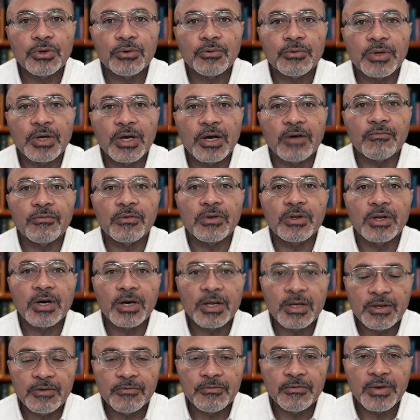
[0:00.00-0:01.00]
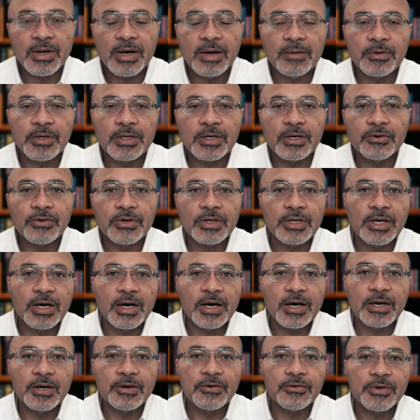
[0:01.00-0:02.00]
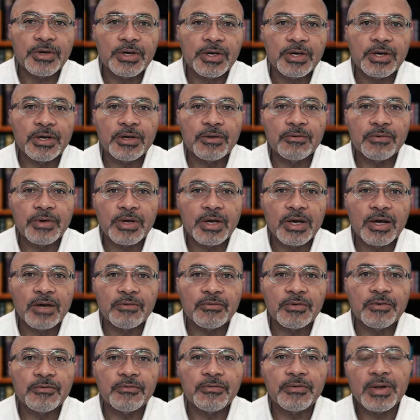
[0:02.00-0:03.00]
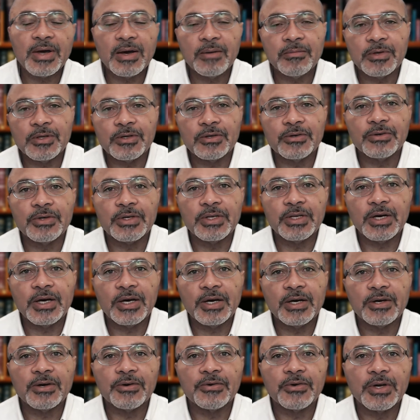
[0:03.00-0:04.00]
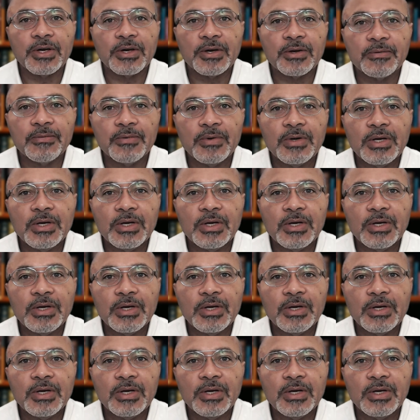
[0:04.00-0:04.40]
We have non-inflammatory diarrhea and we have inflammatory diarrhea.